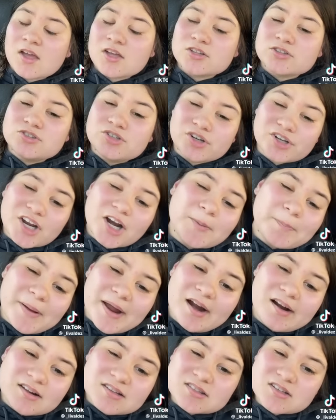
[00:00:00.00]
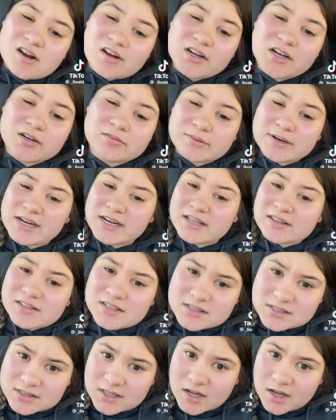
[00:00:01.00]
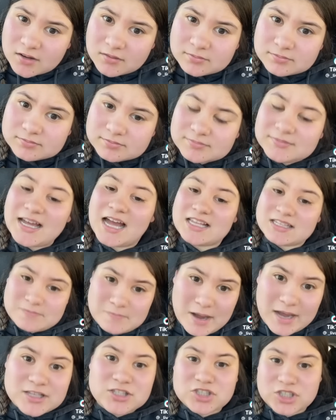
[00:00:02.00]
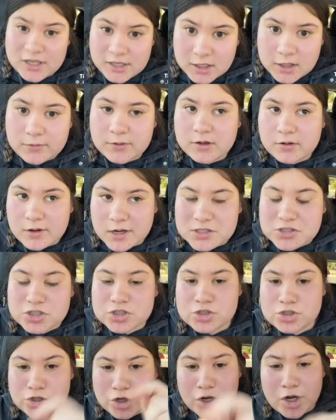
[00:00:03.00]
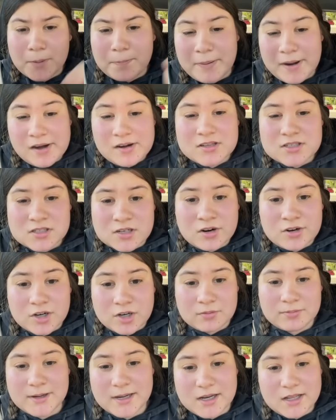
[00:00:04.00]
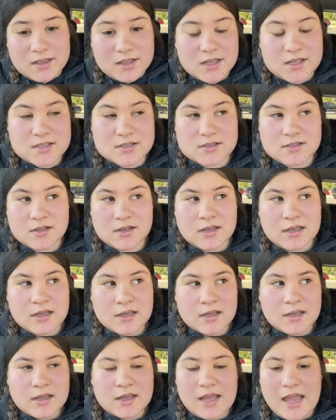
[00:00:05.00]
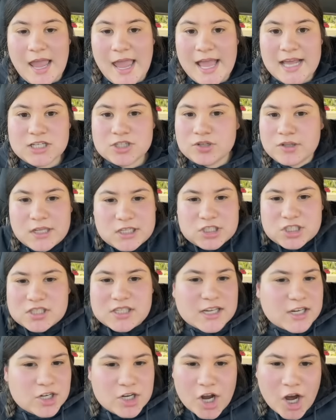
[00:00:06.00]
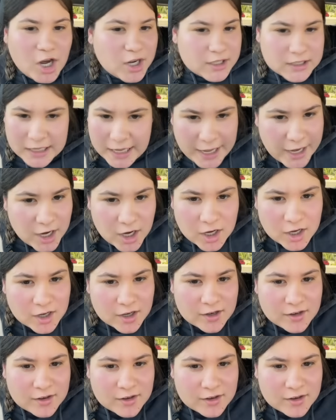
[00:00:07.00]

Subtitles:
Do your parents know you're reading this, though? That's my genuine question. Do your parents know you're reading this? And do they just, like, not care?